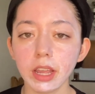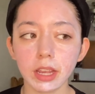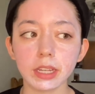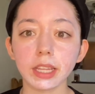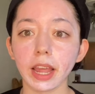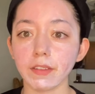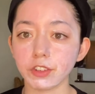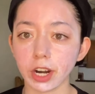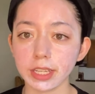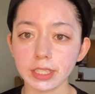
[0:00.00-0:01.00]
because I have
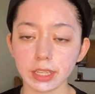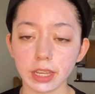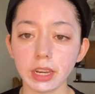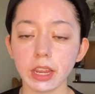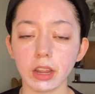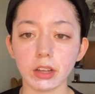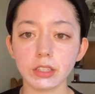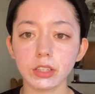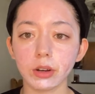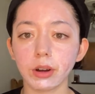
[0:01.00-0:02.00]
dry skin, and
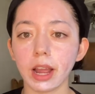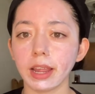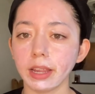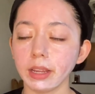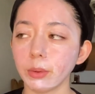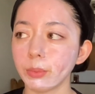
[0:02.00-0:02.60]
also I